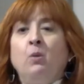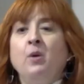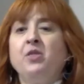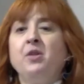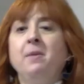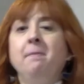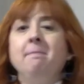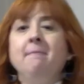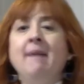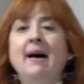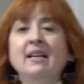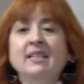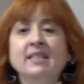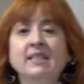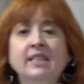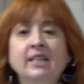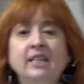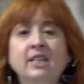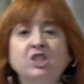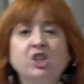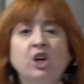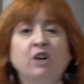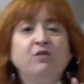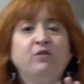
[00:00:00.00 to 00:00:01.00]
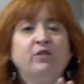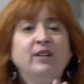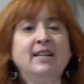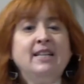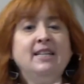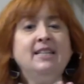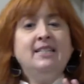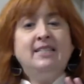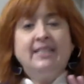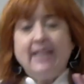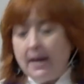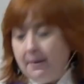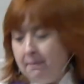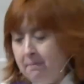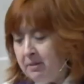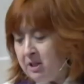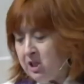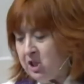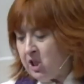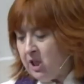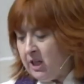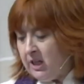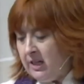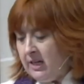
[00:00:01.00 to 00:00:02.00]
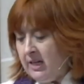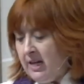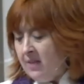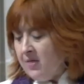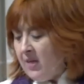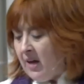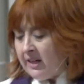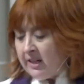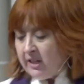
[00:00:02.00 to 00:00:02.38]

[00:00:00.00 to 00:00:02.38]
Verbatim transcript: with a message of redemption